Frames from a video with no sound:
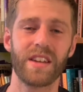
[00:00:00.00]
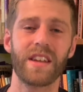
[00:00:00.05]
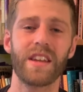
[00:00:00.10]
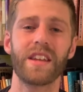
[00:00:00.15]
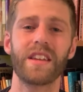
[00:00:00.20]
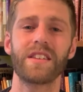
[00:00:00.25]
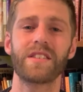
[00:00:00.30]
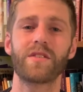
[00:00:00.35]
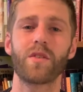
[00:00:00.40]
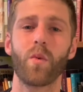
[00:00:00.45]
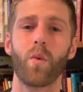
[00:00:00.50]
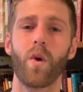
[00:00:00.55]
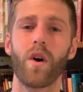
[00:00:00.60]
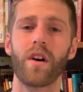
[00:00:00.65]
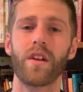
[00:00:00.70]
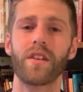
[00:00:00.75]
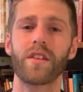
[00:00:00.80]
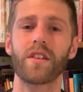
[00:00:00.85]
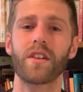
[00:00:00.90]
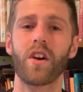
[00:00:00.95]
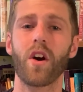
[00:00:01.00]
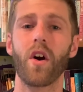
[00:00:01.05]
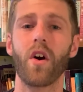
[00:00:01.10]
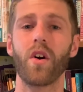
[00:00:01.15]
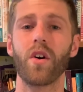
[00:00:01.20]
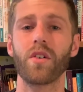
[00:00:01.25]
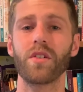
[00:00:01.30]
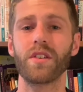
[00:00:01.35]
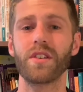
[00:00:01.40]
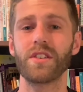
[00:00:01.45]
is the one
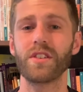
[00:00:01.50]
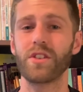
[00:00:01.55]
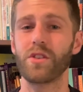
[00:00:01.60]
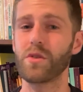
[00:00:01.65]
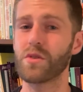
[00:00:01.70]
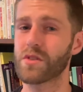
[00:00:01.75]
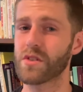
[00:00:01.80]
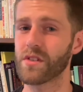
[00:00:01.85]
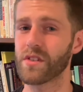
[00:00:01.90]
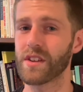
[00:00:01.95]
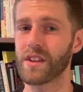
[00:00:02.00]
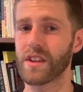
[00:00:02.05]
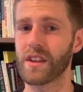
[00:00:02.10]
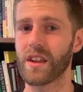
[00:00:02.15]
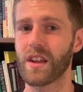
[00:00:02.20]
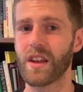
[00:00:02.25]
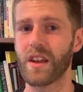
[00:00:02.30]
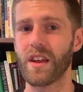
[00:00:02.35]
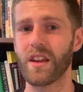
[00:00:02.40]
called, usually,